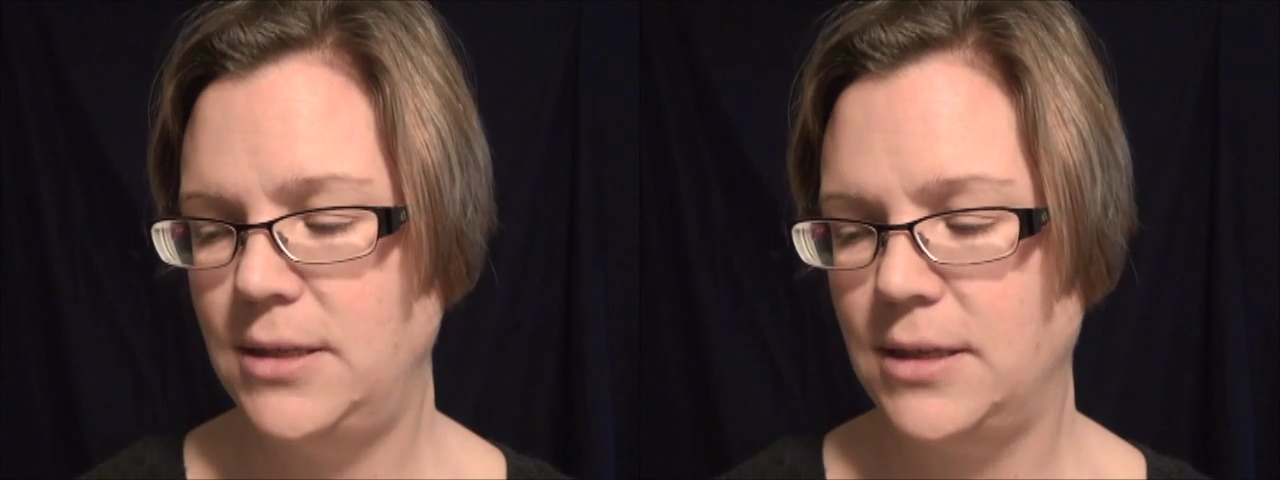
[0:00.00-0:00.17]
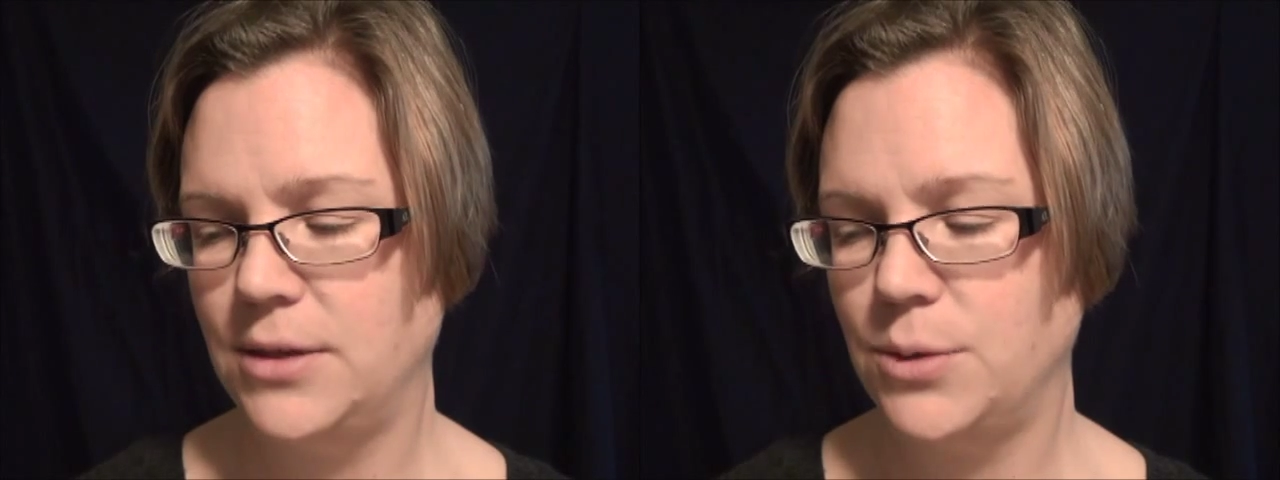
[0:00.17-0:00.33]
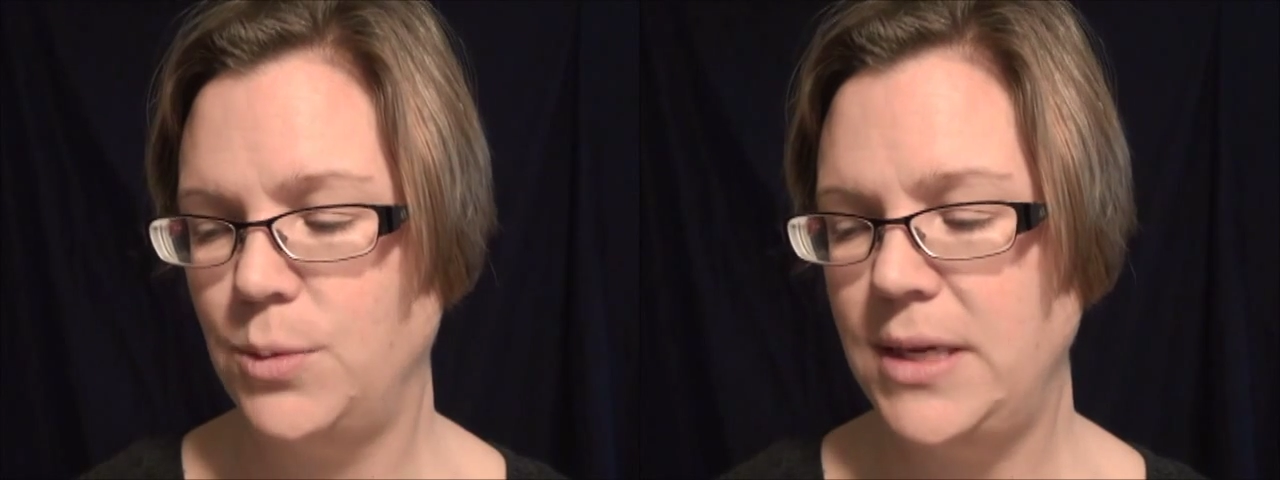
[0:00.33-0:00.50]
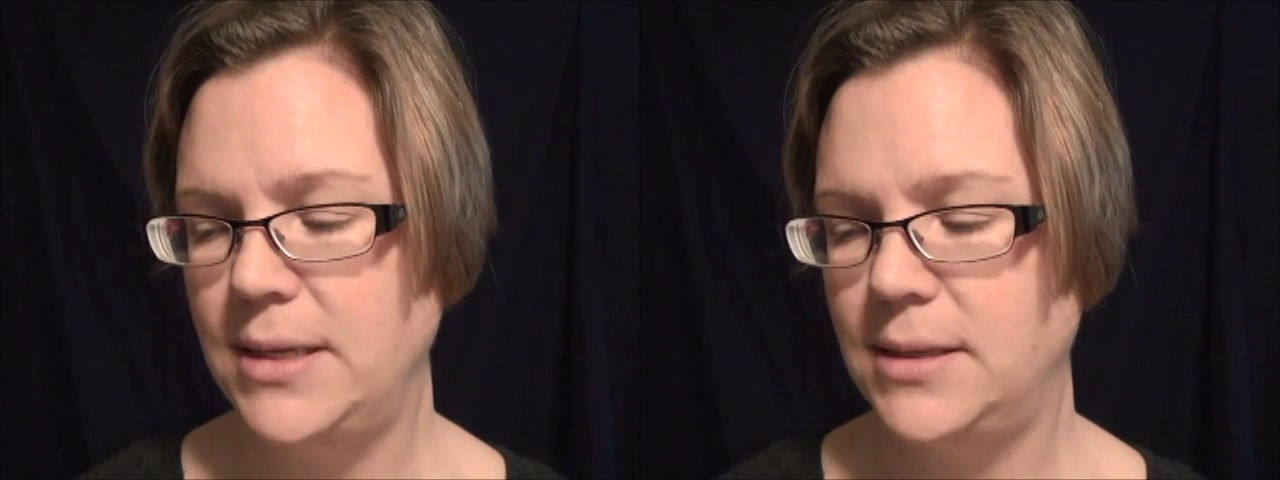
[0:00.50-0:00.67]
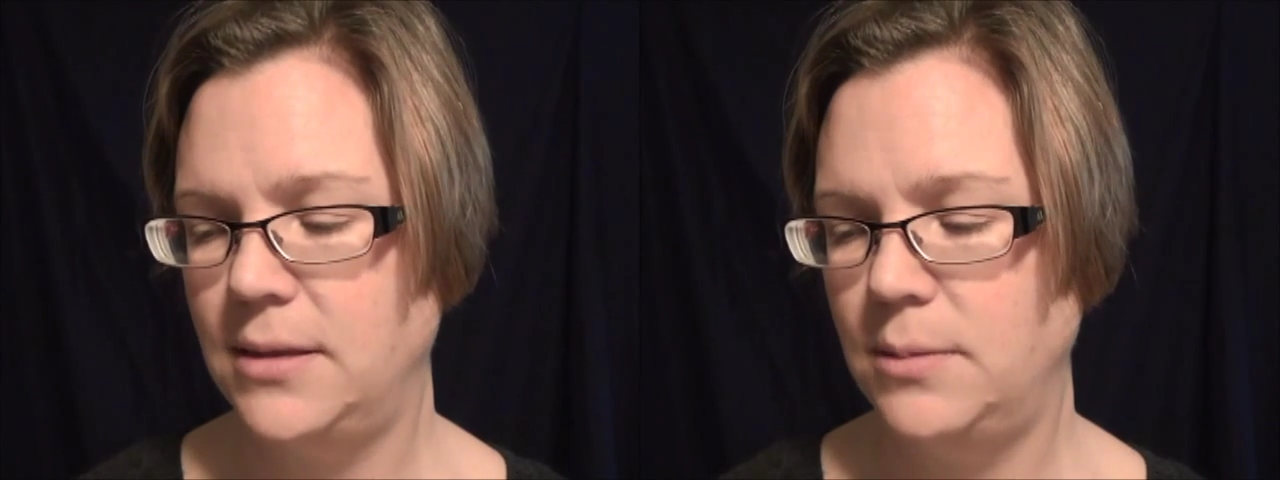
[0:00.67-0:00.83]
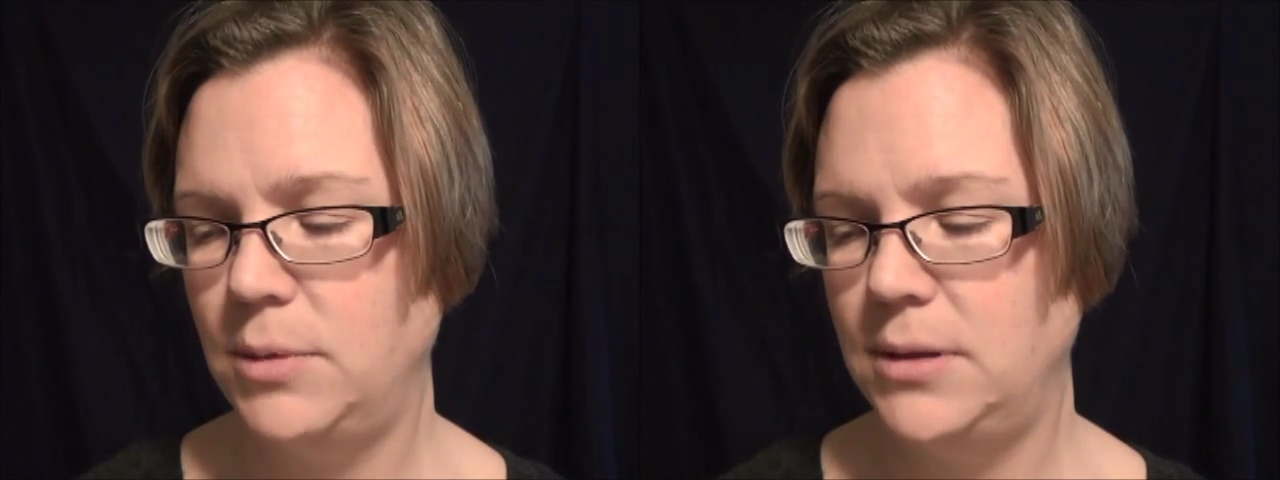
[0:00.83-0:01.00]
there's weak
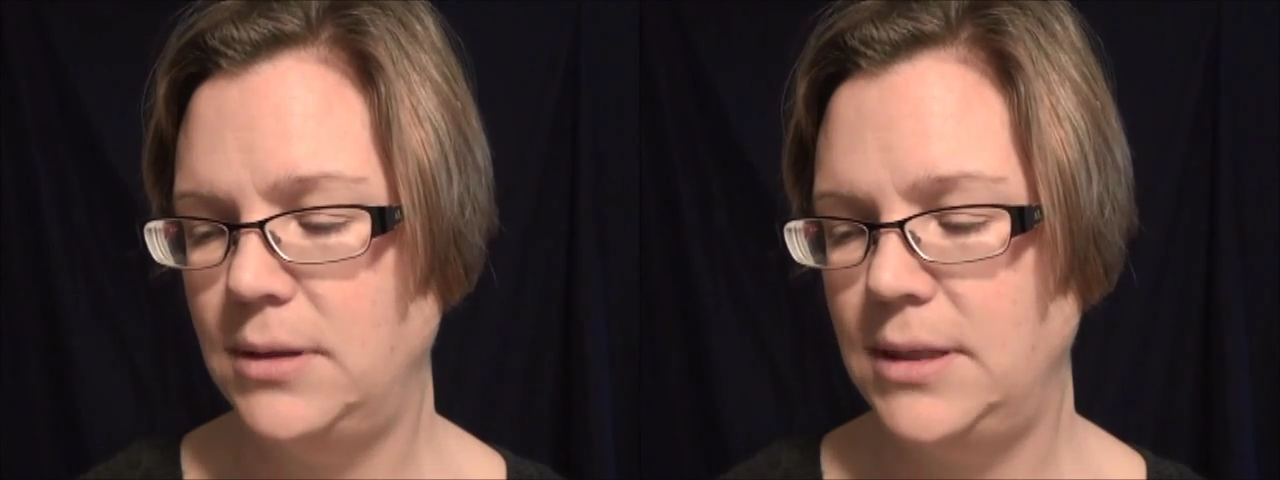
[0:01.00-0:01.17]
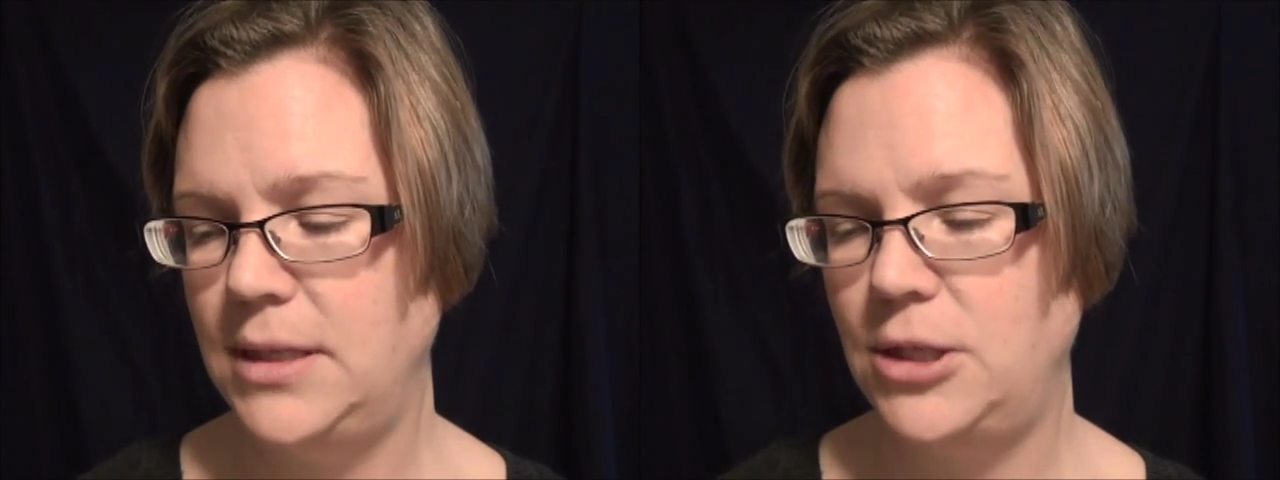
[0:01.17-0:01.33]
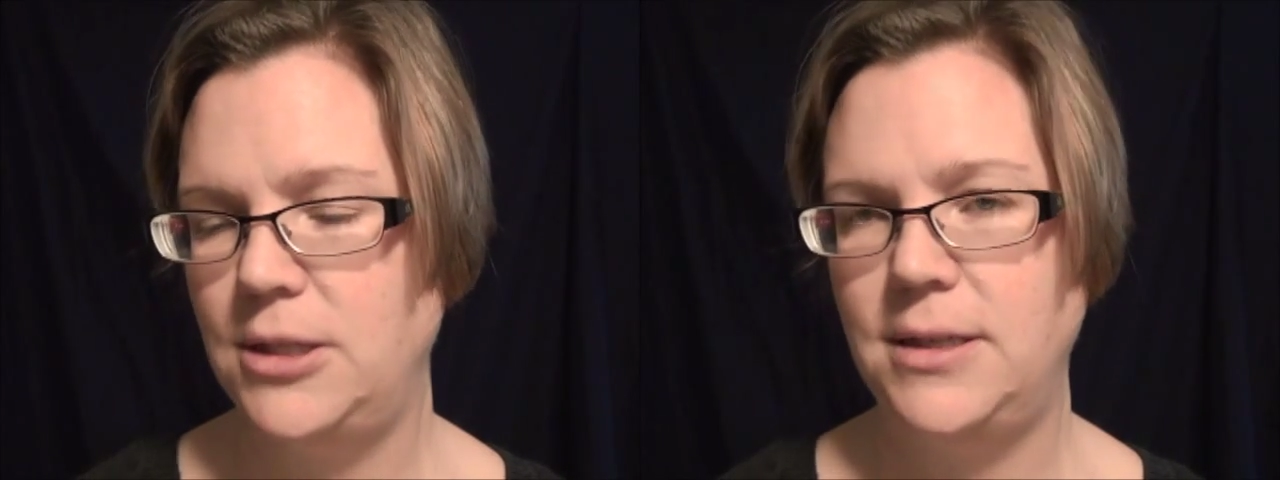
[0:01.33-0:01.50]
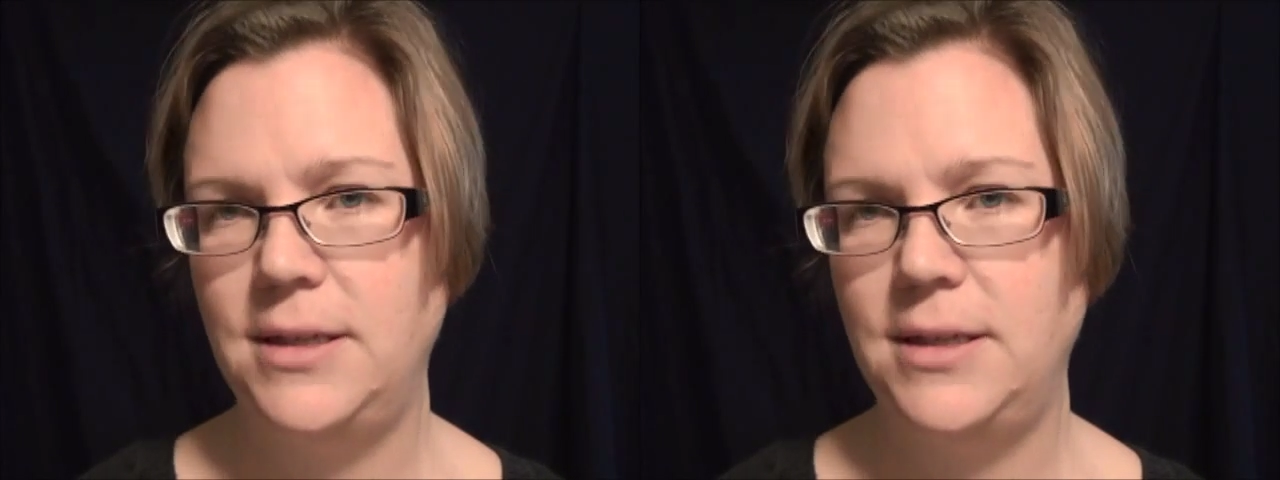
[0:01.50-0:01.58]
syllable deletion,